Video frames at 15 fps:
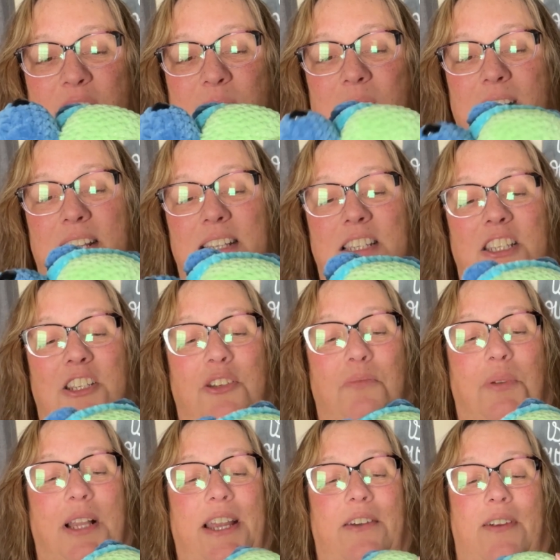wanted to
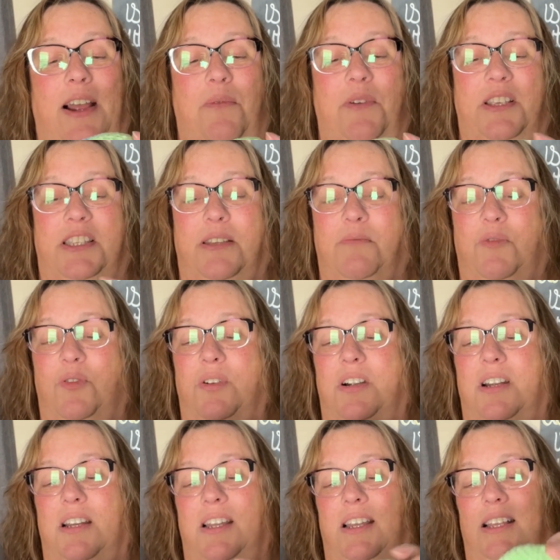play around with some
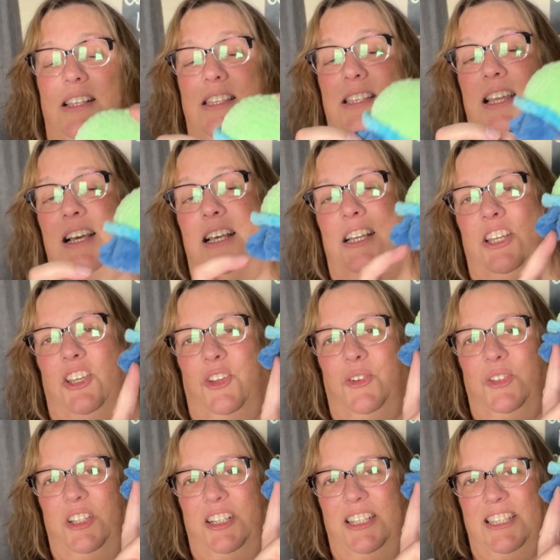more. It's got a cute
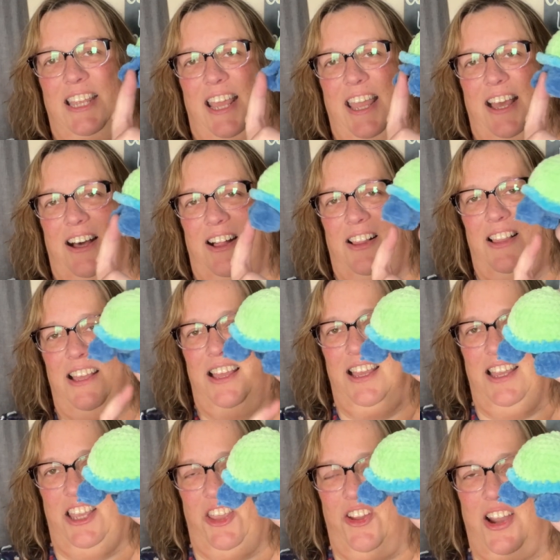little tail.
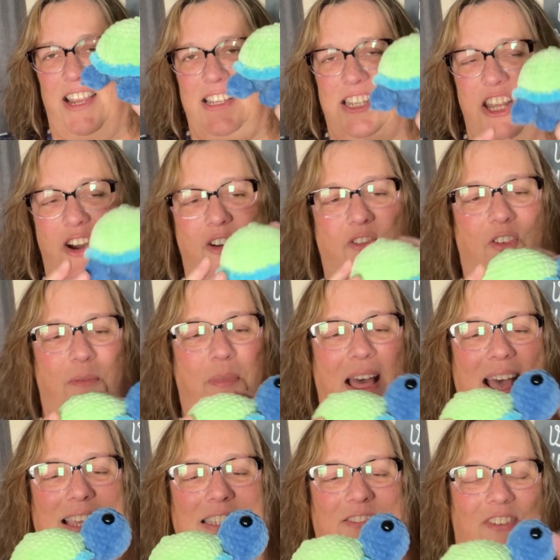You guys know from
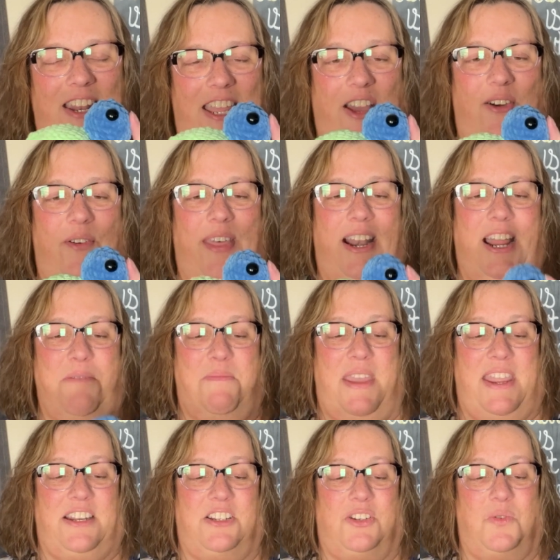last video that I
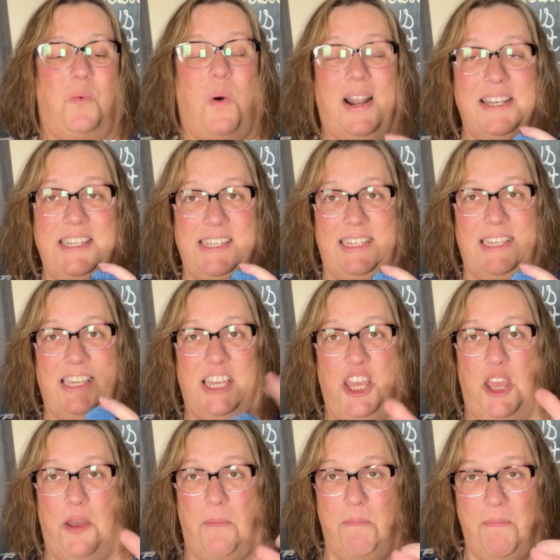made 20
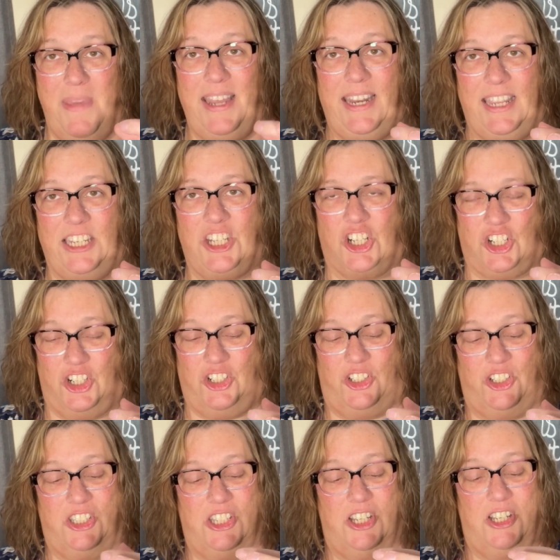mini
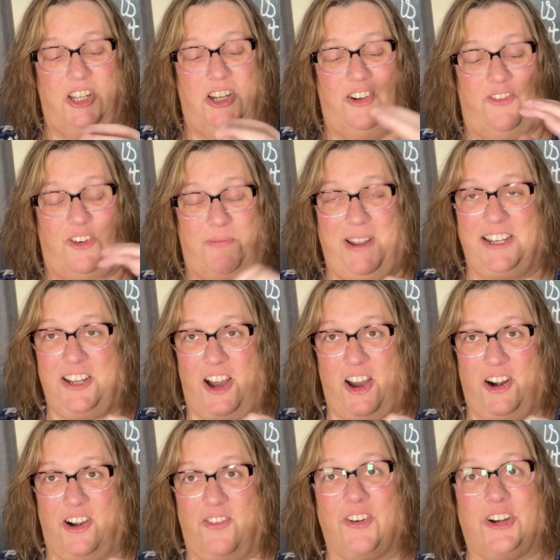turtles for my
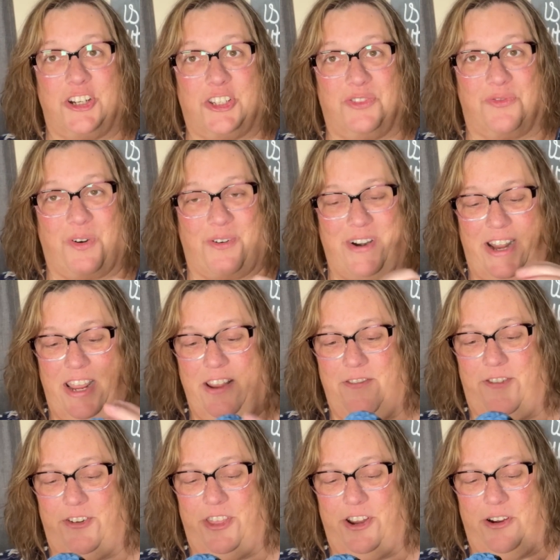daughter for her sorority
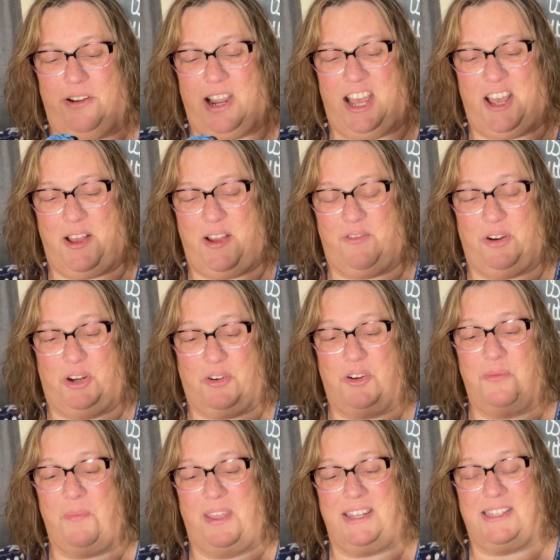for their
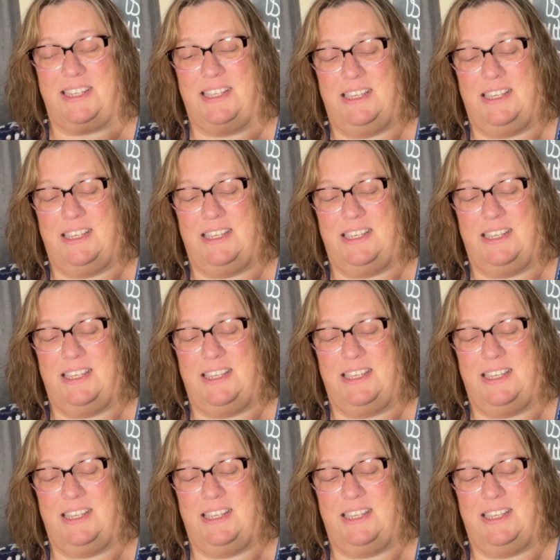recruitment.